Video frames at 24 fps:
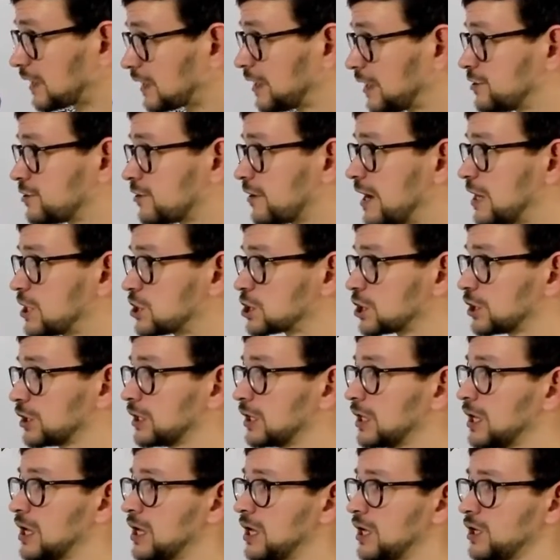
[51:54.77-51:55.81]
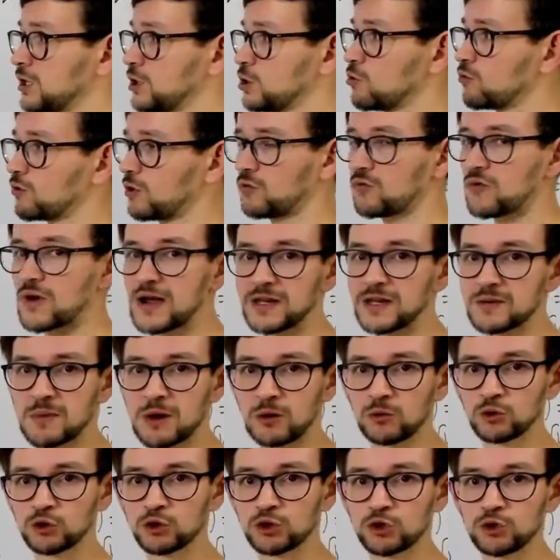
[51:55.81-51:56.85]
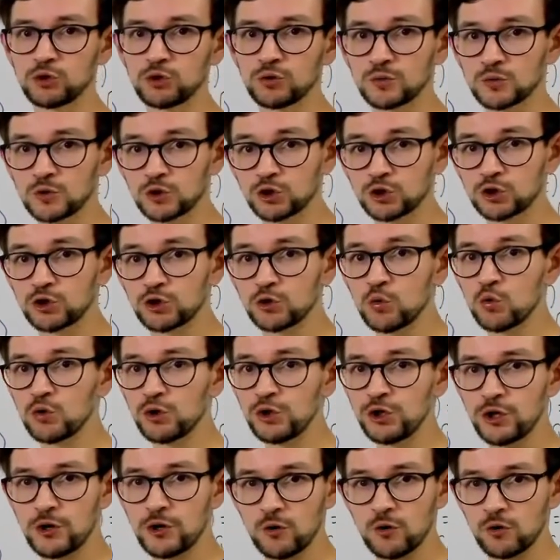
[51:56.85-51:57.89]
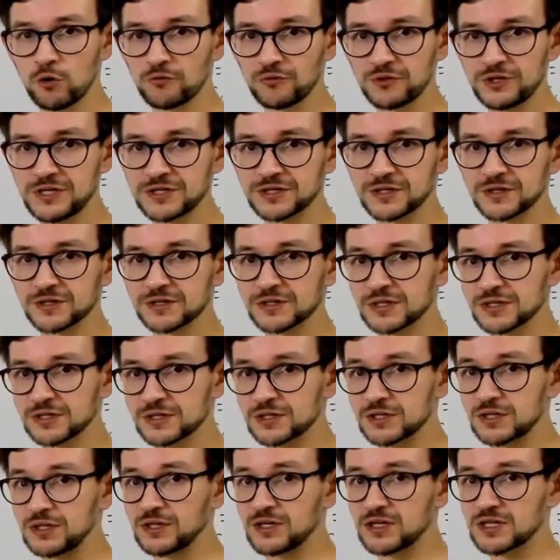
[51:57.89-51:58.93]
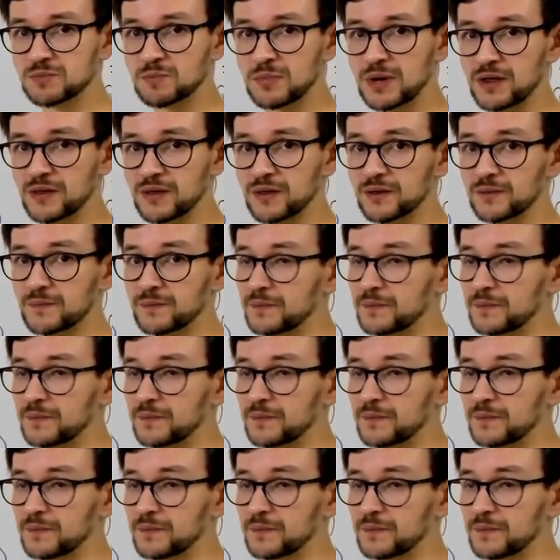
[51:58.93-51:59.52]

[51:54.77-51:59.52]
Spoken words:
iteration, you will find about 2 new distances in this path.